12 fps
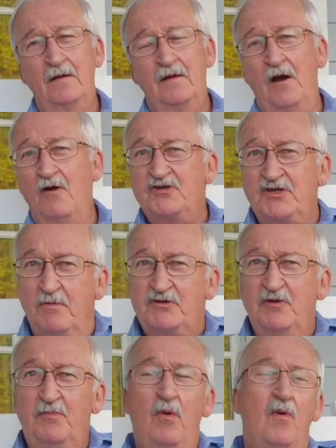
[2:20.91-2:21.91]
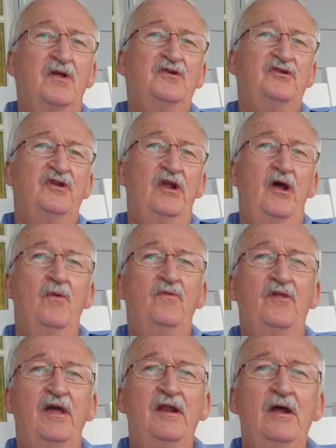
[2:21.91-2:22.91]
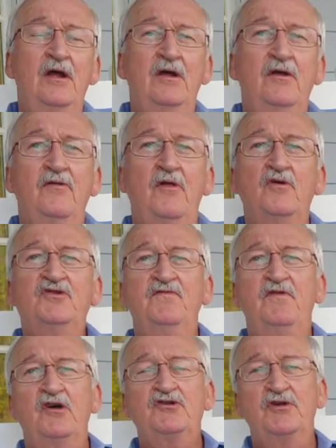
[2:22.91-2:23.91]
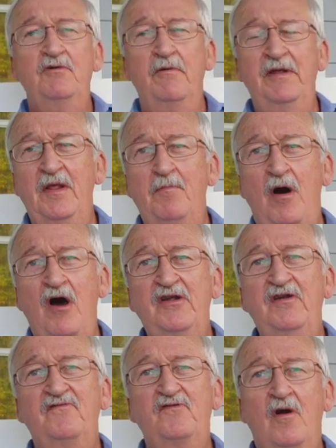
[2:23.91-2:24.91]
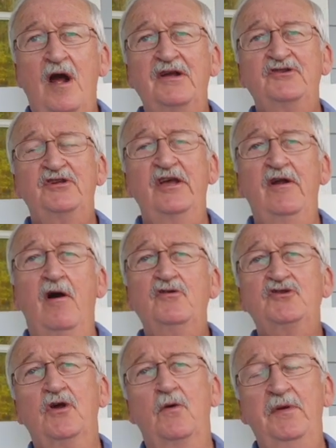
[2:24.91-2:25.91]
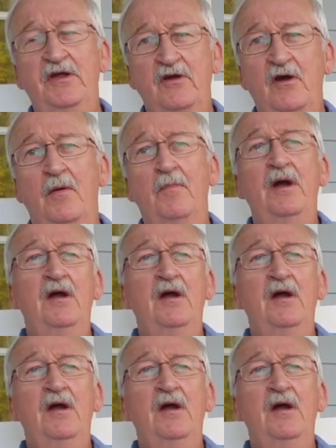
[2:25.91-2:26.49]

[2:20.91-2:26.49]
Also, it's important to note that those of us who are in the body of Christ can also become